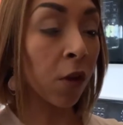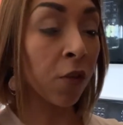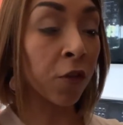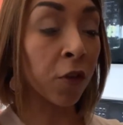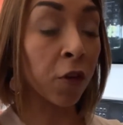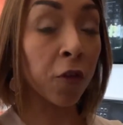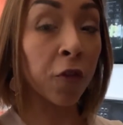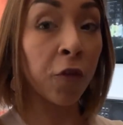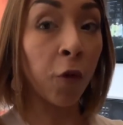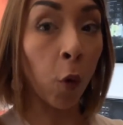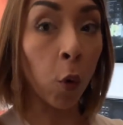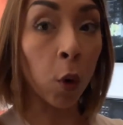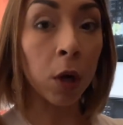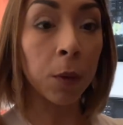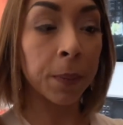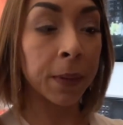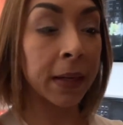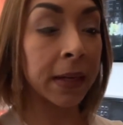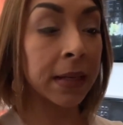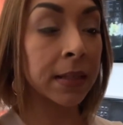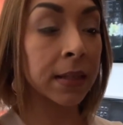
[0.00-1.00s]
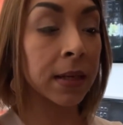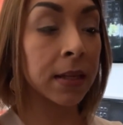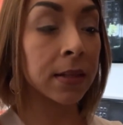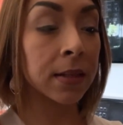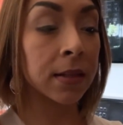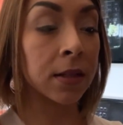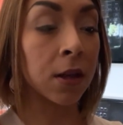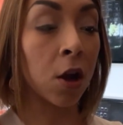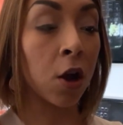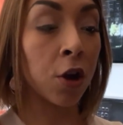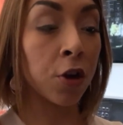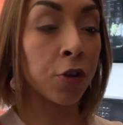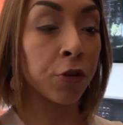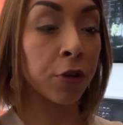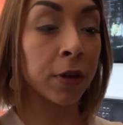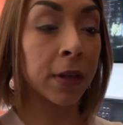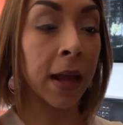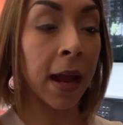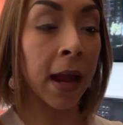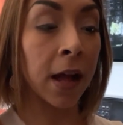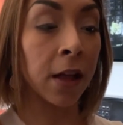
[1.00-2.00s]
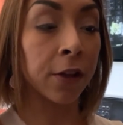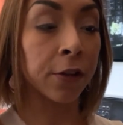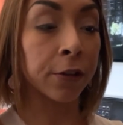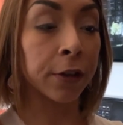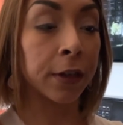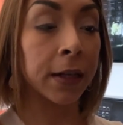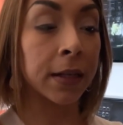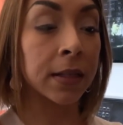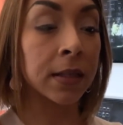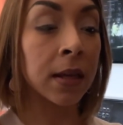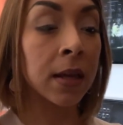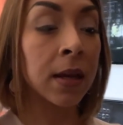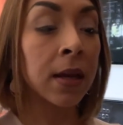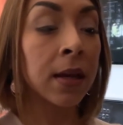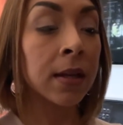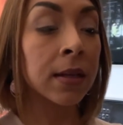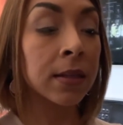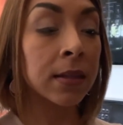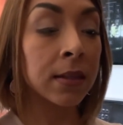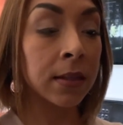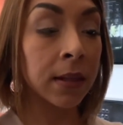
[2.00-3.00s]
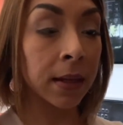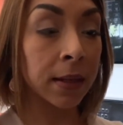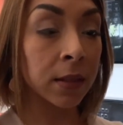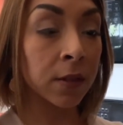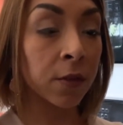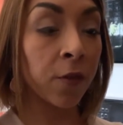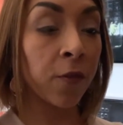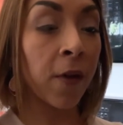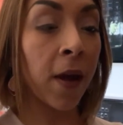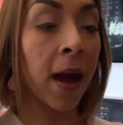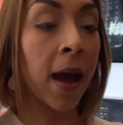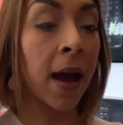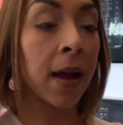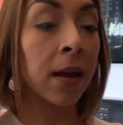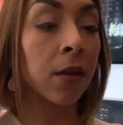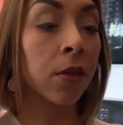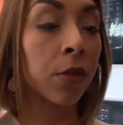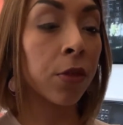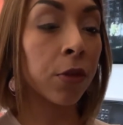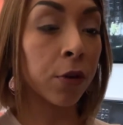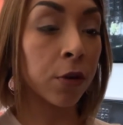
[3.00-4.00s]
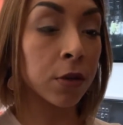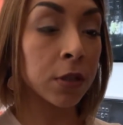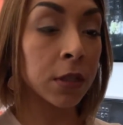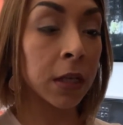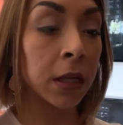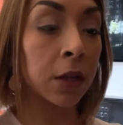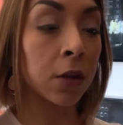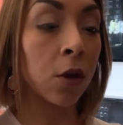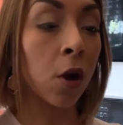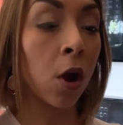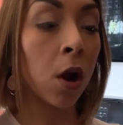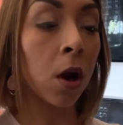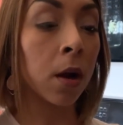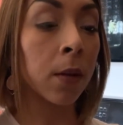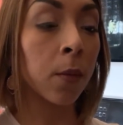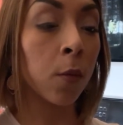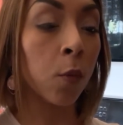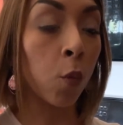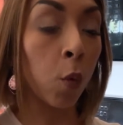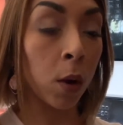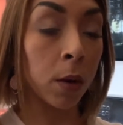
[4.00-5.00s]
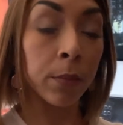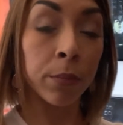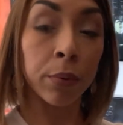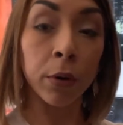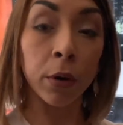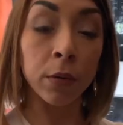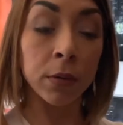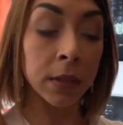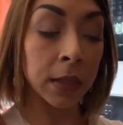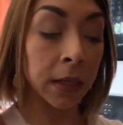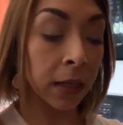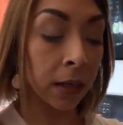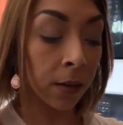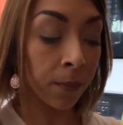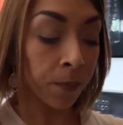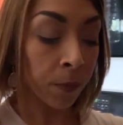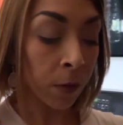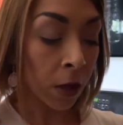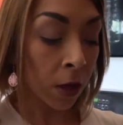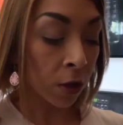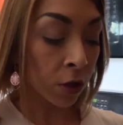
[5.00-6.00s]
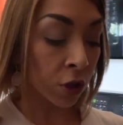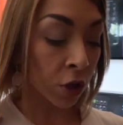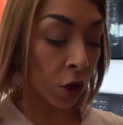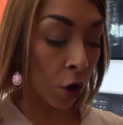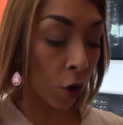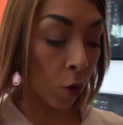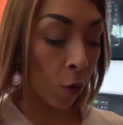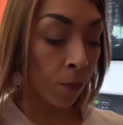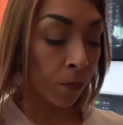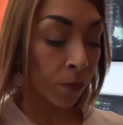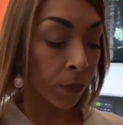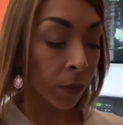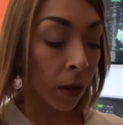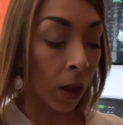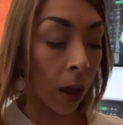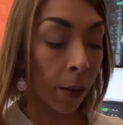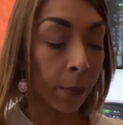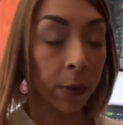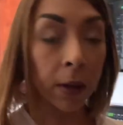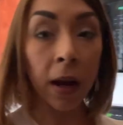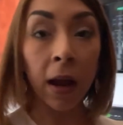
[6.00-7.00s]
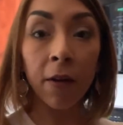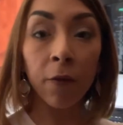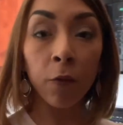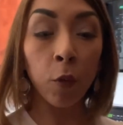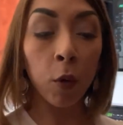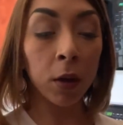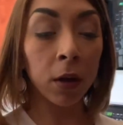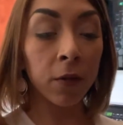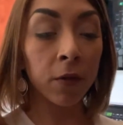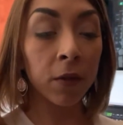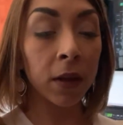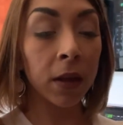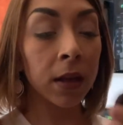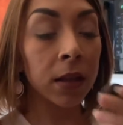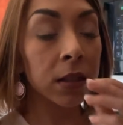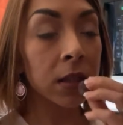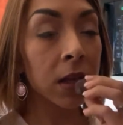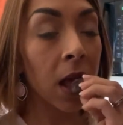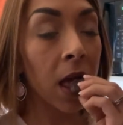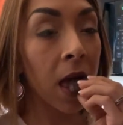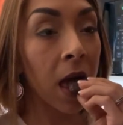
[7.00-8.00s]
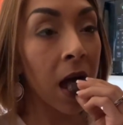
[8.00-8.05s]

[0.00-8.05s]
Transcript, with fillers: for four pieces, it's 100 calories, six fat, 13 carb, one protein. So I'm gonna have one of these.